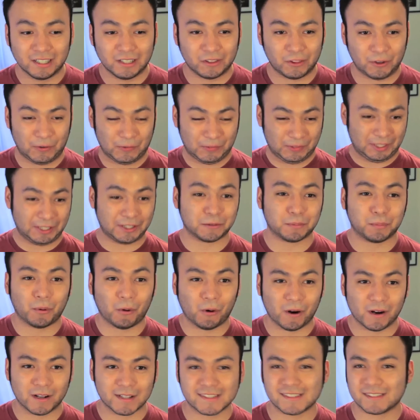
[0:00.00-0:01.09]
There are
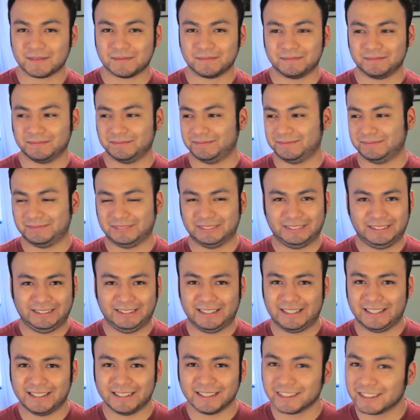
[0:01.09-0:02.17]
leaderboards,
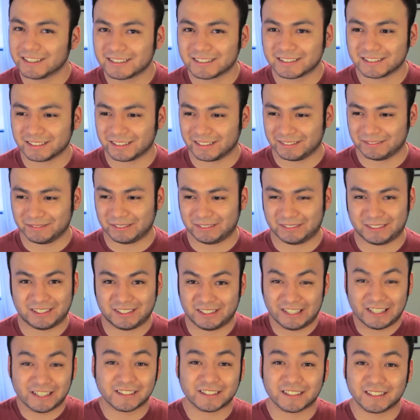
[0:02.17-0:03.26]
leagues,
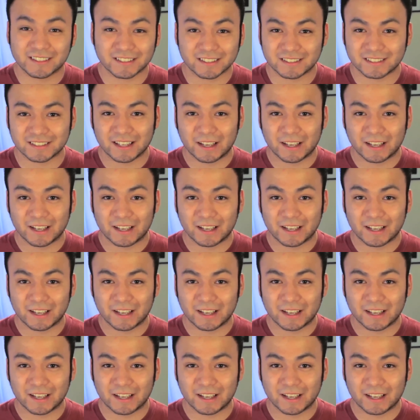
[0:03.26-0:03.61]
seasons,